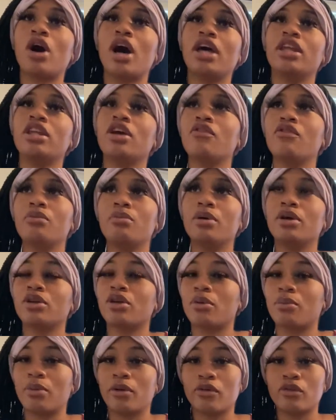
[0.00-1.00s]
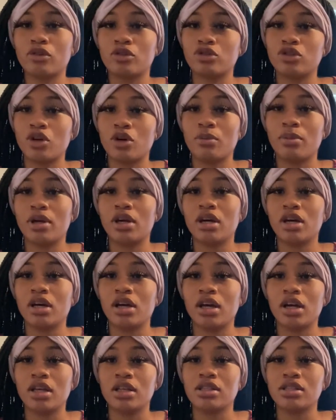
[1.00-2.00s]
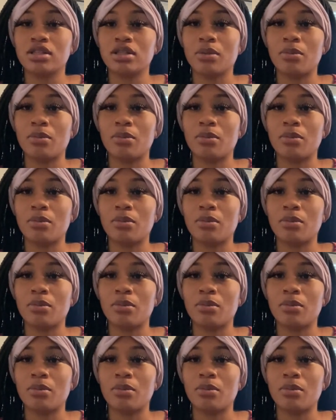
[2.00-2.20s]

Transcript: I never been on birth control because